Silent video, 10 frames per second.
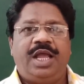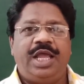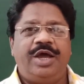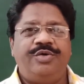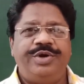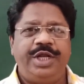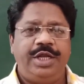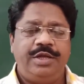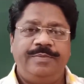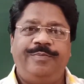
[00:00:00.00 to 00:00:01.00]

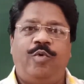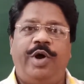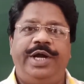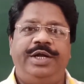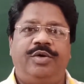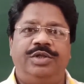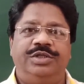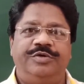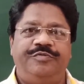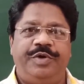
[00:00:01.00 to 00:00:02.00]
every point
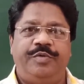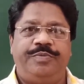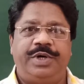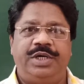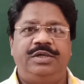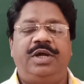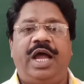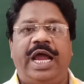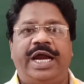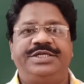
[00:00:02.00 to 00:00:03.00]
on the wavefront
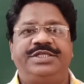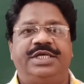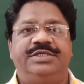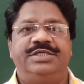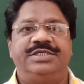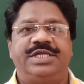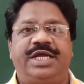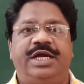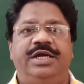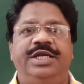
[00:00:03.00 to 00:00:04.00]
acts as a
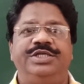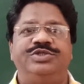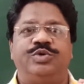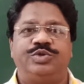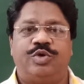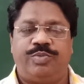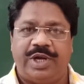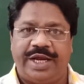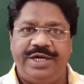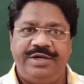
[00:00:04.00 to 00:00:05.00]
secondary source of
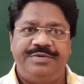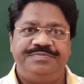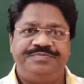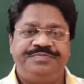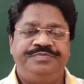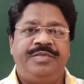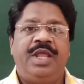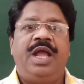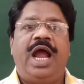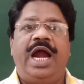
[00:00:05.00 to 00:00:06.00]
light
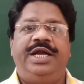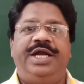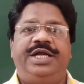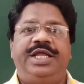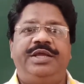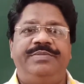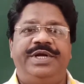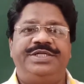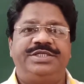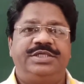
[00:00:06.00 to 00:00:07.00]
and it
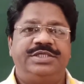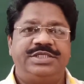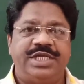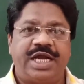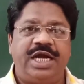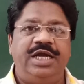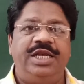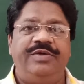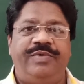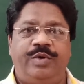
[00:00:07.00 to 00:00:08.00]
emits
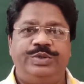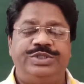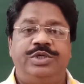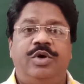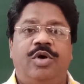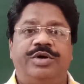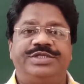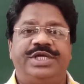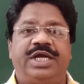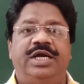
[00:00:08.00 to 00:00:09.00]
secondary waves or
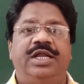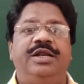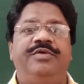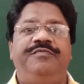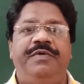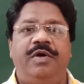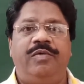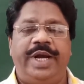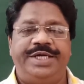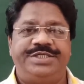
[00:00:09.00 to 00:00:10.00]
secondary
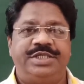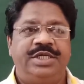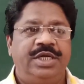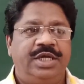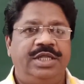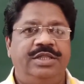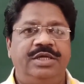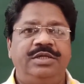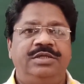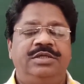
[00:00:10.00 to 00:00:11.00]
wavelets in
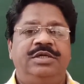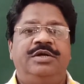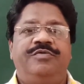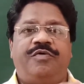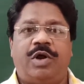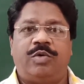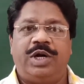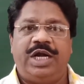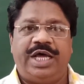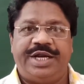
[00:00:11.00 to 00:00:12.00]
the
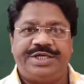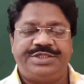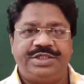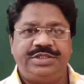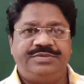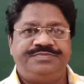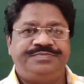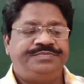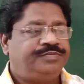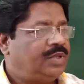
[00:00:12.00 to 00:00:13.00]
forward direction.
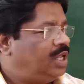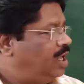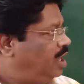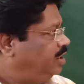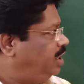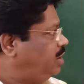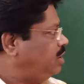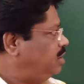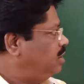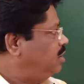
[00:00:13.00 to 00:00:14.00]
Then